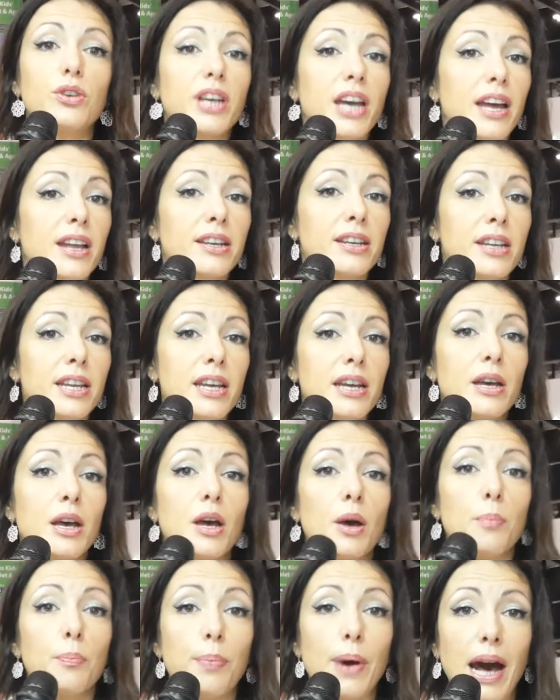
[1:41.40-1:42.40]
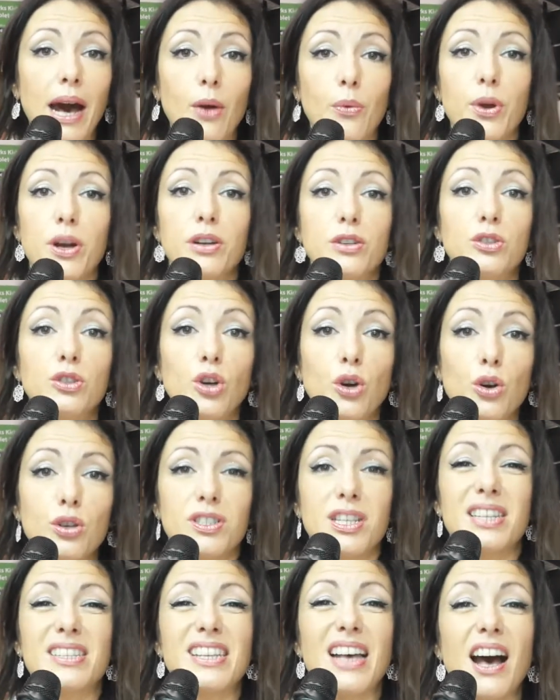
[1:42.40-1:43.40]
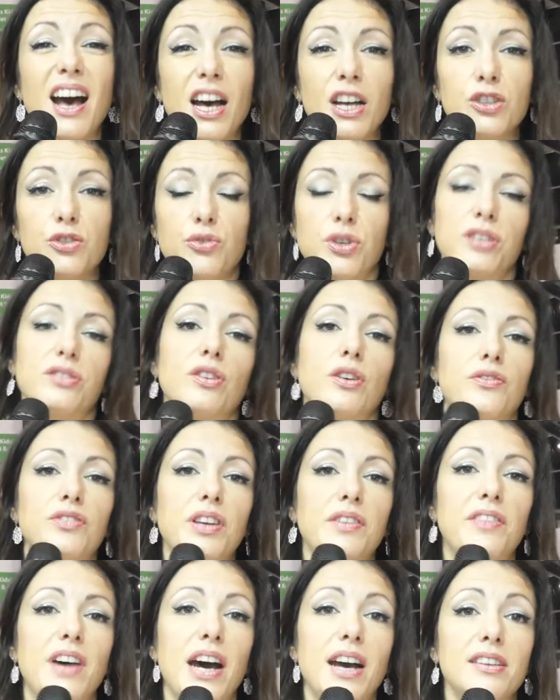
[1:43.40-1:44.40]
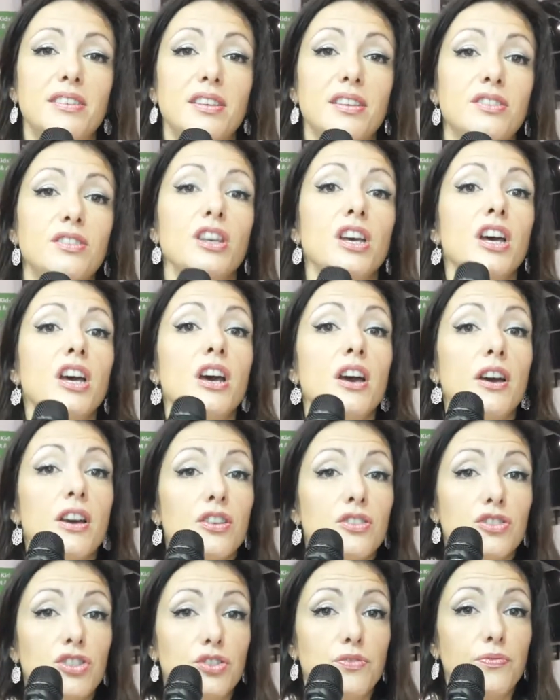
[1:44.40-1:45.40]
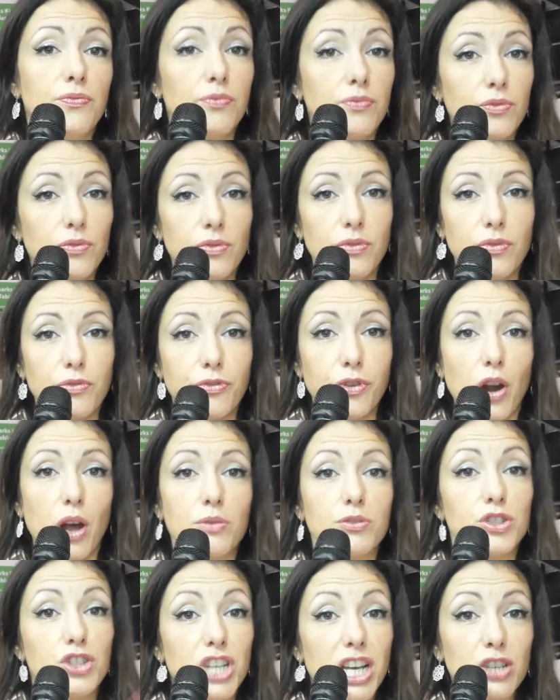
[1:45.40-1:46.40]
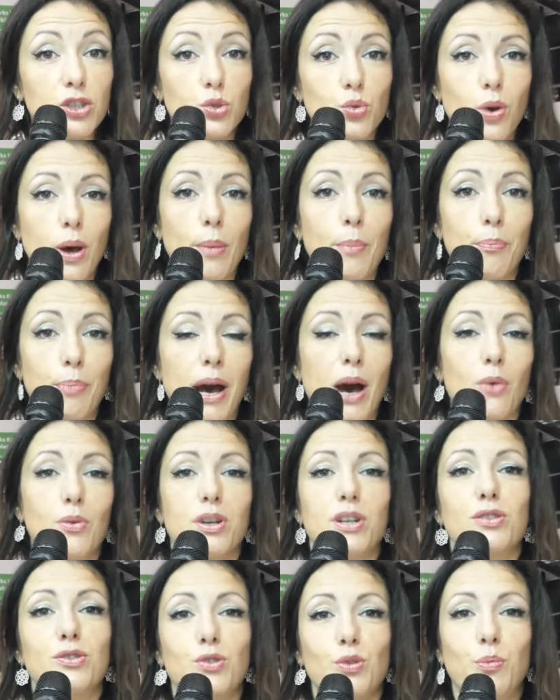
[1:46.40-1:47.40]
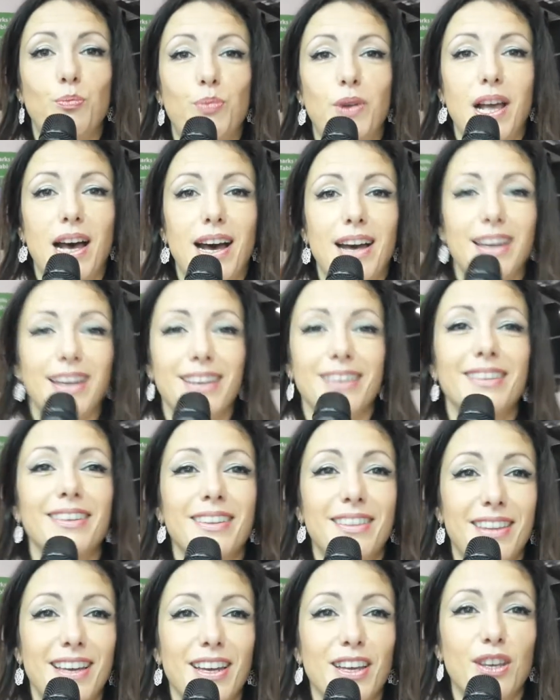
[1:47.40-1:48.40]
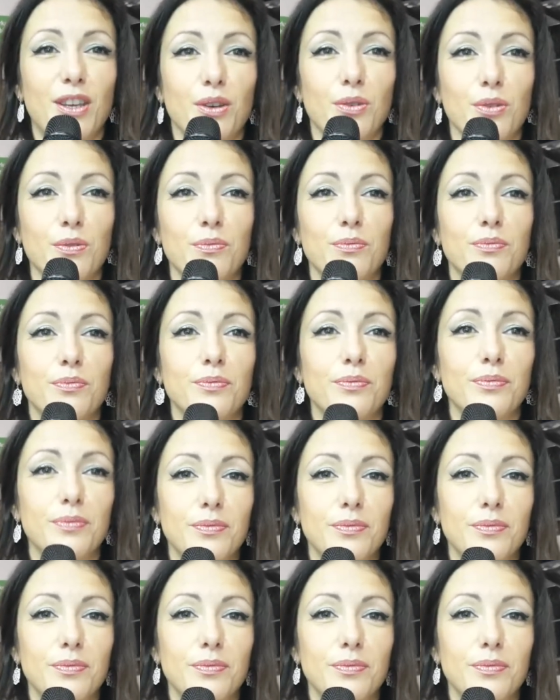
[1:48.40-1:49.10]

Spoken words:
you can power dozens, hundreds of devices from just one power supply. Thank you.